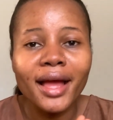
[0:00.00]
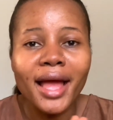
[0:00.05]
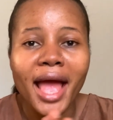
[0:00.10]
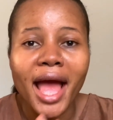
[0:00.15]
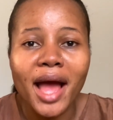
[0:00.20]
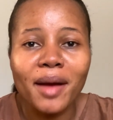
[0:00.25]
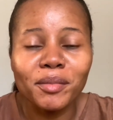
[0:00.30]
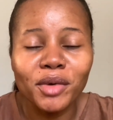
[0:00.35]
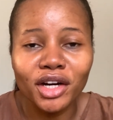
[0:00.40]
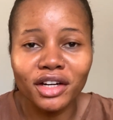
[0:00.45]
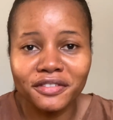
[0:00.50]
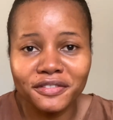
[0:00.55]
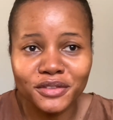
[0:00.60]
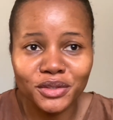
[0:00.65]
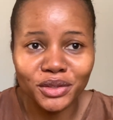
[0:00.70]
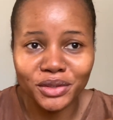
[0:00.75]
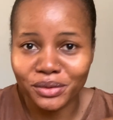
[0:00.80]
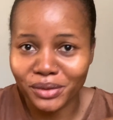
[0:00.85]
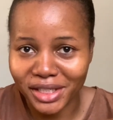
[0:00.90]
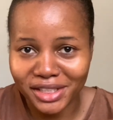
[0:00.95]
I'm off
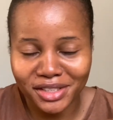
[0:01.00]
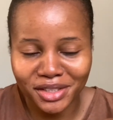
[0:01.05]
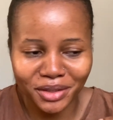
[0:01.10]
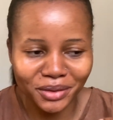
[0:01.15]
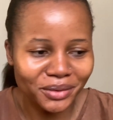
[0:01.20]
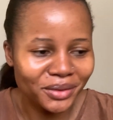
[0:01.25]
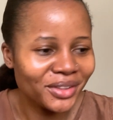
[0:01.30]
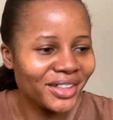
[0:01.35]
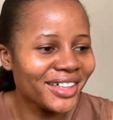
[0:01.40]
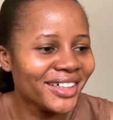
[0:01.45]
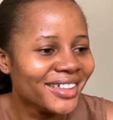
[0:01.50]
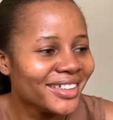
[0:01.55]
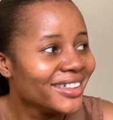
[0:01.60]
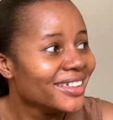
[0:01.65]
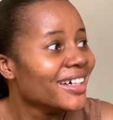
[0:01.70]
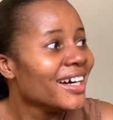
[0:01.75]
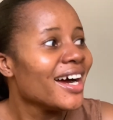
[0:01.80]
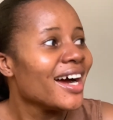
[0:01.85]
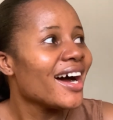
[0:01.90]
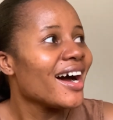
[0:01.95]
to the rescue.
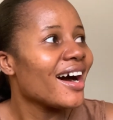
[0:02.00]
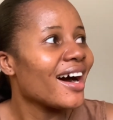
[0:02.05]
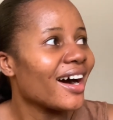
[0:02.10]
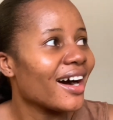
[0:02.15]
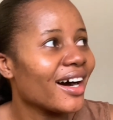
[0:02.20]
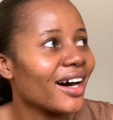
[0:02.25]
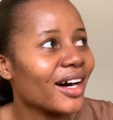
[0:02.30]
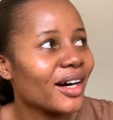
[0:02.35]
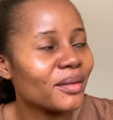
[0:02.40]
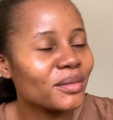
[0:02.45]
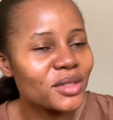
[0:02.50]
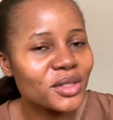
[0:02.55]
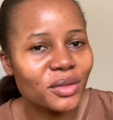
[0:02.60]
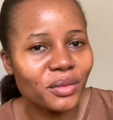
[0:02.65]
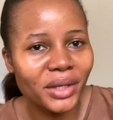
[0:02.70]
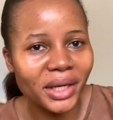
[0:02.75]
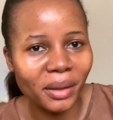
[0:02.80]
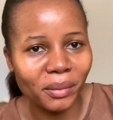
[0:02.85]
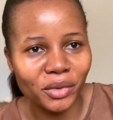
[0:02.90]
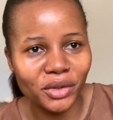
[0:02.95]
So
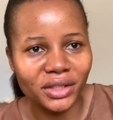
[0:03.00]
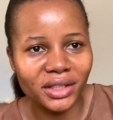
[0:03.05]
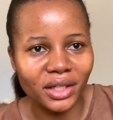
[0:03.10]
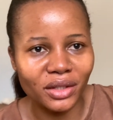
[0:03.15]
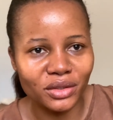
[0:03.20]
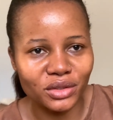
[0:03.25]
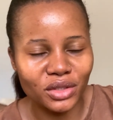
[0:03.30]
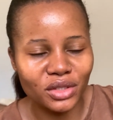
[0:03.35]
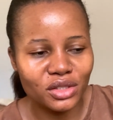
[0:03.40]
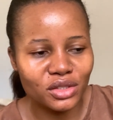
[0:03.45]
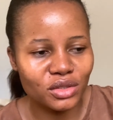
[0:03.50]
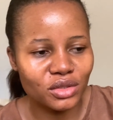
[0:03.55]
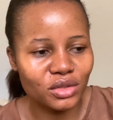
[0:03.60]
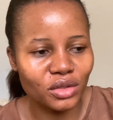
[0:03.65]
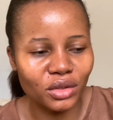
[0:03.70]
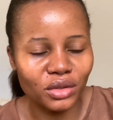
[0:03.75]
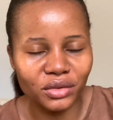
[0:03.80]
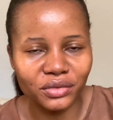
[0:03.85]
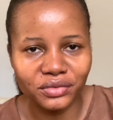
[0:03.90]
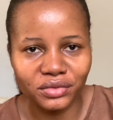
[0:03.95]
when I'm going down, I'll just
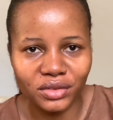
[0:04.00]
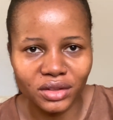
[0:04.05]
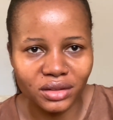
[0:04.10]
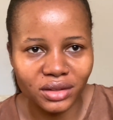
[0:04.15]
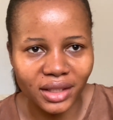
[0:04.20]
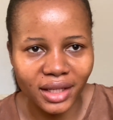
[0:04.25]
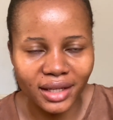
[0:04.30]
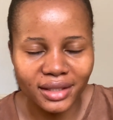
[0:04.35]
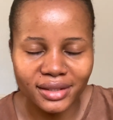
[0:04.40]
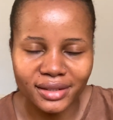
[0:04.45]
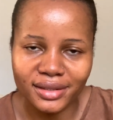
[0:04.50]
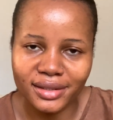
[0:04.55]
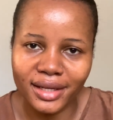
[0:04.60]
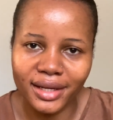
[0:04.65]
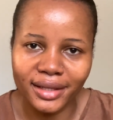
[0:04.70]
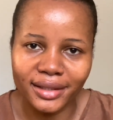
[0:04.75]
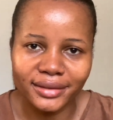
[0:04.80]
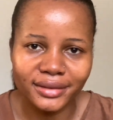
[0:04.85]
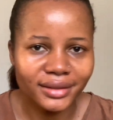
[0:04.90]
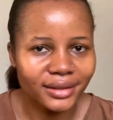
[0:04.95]
turn off the gas
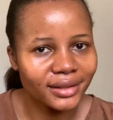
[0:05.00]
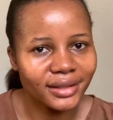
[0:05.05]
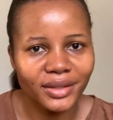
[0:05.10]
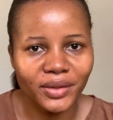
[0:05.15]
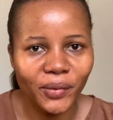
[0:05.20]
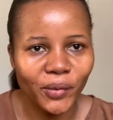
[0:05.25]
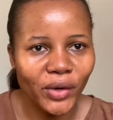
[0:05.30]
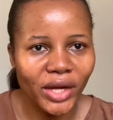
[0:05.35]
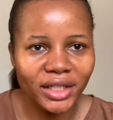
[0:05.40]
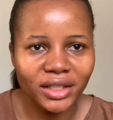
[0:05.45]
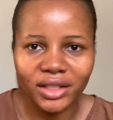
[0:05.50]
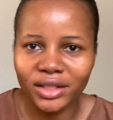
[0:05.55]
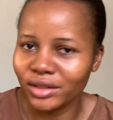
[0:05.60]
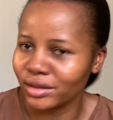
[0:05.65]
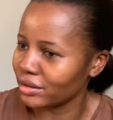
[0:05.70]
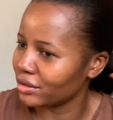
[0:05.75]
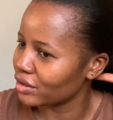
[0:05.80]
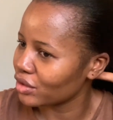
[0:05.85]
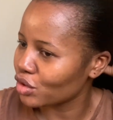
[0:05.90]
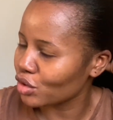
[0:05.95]
and we are
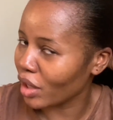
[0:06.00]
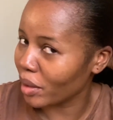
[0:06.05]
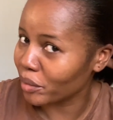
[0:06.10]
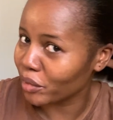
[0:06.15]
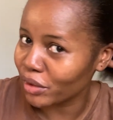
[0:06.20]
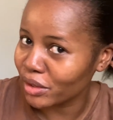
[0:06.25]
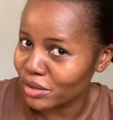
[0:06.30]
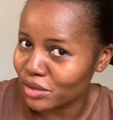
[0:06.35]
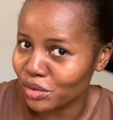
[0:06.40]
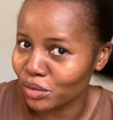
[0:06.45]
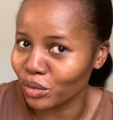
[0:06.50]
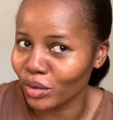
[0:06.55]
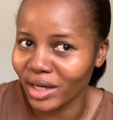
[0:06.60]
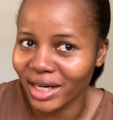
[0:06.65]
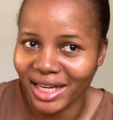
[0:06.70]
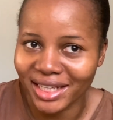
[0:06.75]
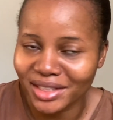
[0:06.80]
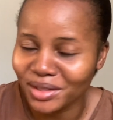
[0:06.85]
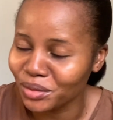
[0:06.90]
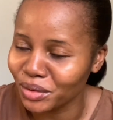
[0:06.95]
done. So I'm going to work.
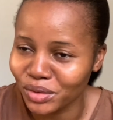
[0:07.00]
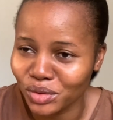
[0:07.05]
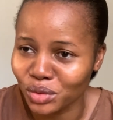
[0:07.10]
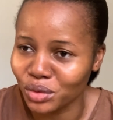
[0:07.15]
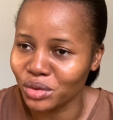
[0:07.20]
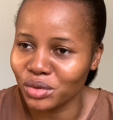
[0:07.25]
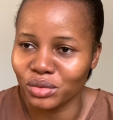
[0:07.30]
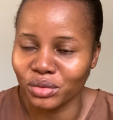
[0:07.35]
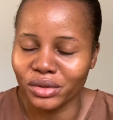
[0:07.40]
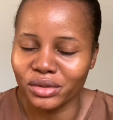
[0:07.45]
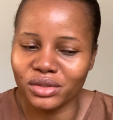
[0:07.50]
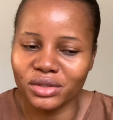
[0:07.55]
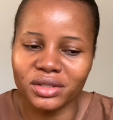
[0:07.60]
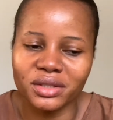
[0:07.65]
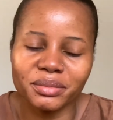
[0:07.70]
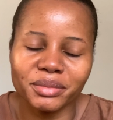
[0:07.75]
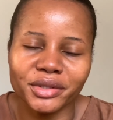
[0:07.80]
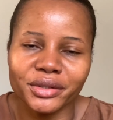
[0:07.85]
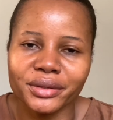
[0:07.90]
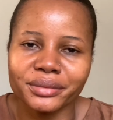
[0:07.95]
I didn't want to go to work today,
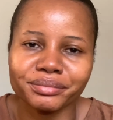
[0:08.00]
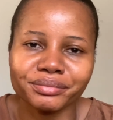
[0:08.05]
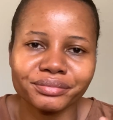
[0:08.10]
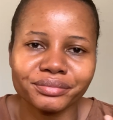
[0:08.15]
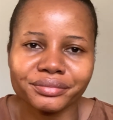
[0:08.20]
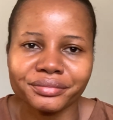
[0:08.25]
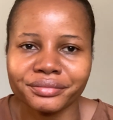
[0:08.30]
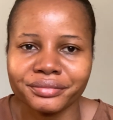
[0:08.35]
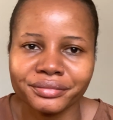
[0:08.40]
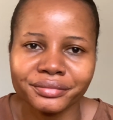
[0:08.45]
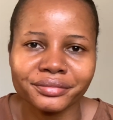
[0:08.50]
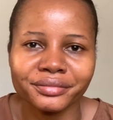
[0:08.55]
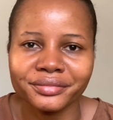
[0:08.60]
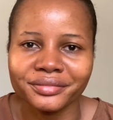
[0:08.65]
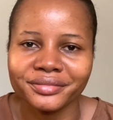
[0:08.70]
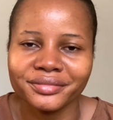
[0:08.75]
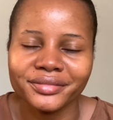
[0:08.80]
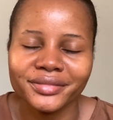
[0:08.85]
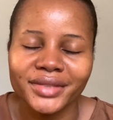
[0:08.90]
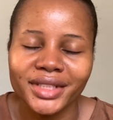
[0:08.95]
but
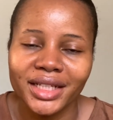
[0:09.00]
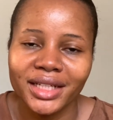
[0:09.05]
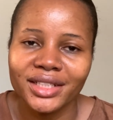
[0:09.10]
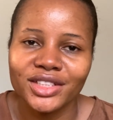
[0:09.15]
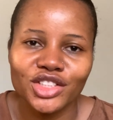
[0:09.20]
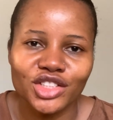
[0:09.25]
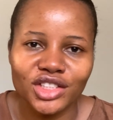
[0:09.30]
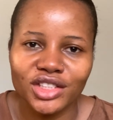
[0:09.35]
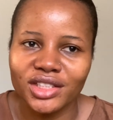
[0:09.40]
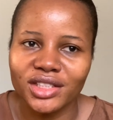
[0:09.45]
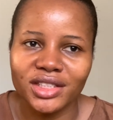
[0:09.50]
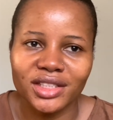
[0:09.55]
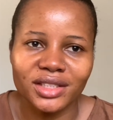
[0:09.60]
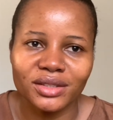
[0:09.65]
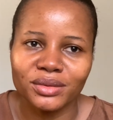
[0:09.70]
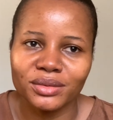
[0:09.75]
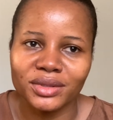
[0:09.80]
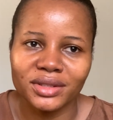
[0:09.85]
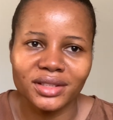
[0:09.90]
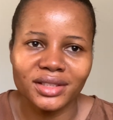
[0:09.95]

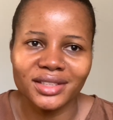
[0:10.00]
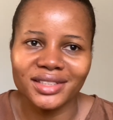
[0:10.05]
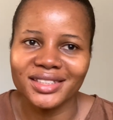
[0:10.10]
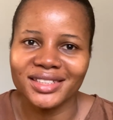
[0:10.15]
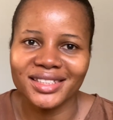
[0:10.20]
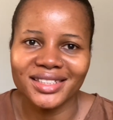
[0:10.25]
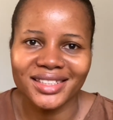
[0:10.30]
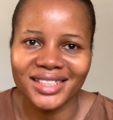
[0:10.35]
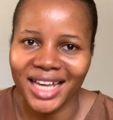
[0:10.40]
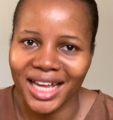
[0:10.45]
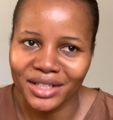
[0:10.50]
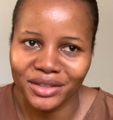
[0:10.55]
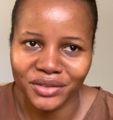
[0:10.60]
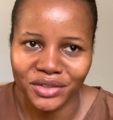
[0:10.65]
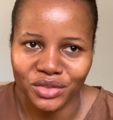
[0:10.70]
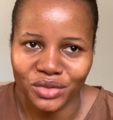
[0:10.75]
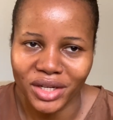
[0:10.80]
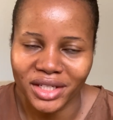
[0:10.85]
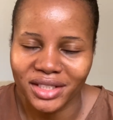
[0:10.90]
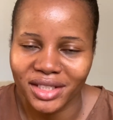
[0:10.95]
she's kind of
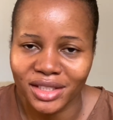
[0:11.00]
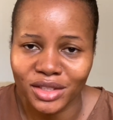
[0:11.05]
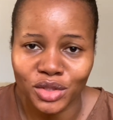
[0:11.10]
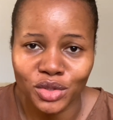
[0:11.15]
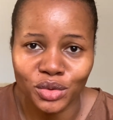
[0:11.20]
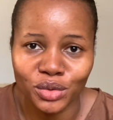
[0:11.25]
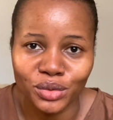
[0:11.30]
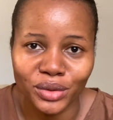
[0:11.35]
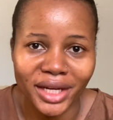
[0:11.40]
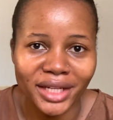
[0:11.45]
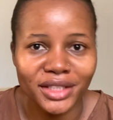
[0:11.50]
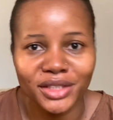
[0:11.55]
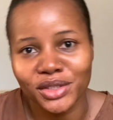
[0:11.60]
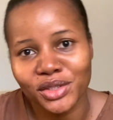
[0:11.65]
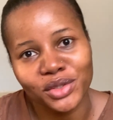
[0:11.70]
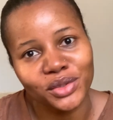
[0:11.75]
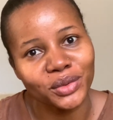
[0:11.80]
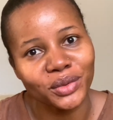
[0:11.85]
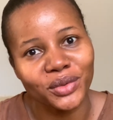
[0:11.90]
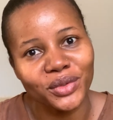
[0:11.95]
stranded, so I need
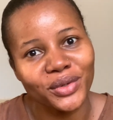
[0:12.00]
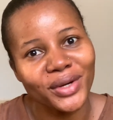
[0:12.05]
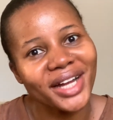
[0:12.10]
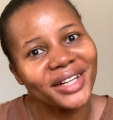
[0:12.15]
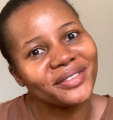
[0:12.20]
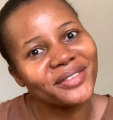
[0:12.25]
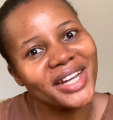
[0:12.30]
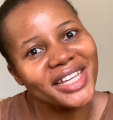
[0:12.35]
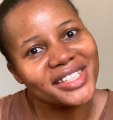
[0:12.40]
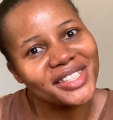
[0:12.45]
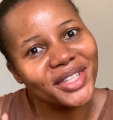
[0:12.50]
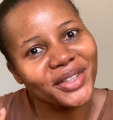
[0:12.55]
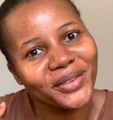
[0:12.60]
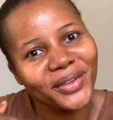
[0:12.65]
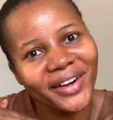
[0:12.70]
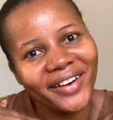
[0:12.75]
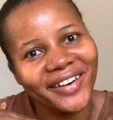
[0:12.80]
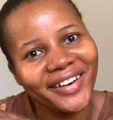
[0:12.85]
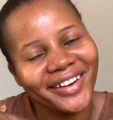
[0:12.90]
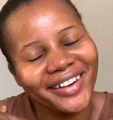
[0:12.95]
to go and rescue
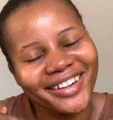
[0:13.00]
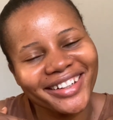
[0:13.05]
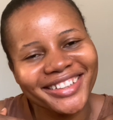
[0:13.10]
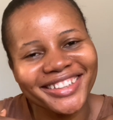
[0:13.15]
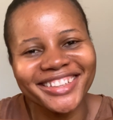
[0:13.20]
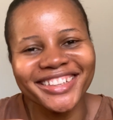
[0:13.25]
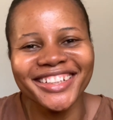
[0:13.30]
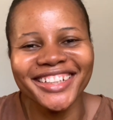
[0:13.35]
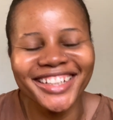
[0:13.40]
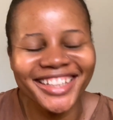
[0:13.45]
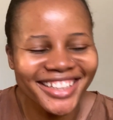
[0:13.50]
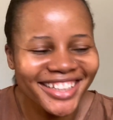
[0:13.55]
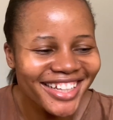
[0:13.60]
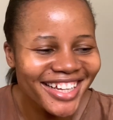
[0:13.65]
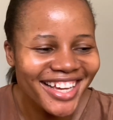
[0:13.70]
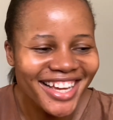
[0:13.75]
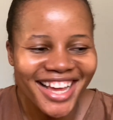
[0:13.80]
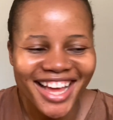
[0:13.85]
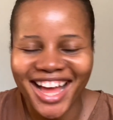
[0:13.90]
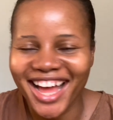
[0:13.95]
her.
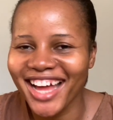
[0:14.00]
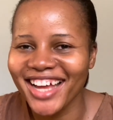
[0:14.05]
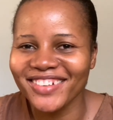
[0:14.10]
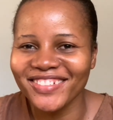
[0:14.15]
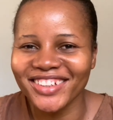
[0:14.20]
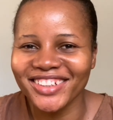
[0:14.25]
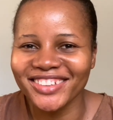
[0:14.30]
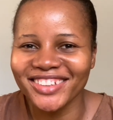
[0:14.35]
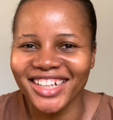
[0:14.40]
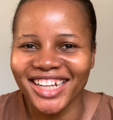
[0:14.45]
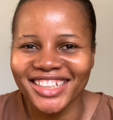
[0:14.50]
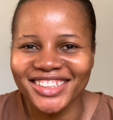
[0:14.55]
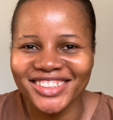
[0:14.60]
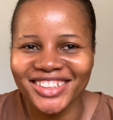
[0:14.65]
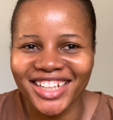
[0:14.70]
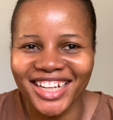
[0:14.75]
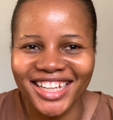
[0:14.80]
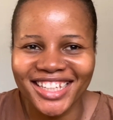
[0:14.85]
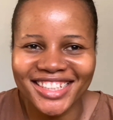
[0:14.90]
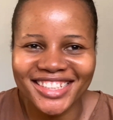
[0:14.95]
I will catch you
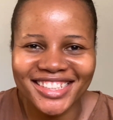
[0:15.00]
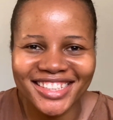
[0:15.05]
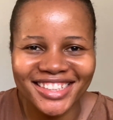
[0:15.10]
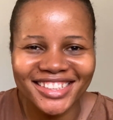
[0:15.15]
guys